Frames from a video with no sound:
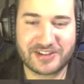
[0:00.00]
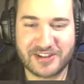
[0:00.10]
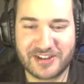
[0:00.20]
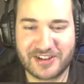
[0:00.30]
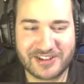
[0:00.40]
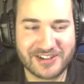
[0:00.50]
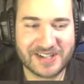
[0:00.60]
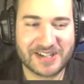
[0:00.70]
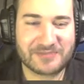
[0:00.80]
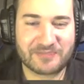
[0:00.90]
spin off,
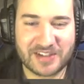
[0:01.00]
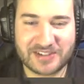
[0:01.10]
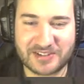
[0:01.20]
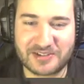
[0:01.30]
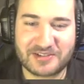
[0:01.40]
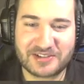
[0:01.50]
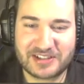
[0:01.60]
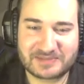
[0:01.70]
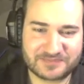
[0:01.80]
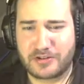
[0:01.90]
yeah. yeah, yeah. So.
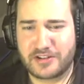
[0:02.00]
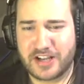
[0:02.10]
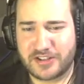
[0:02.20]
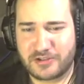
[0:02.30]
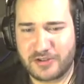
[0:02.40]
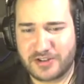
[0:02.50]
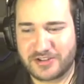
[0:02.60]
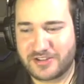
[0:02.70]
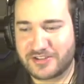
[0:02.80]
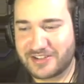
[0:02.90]
But our next
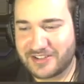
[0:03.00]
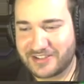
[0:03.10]
question. All kinds of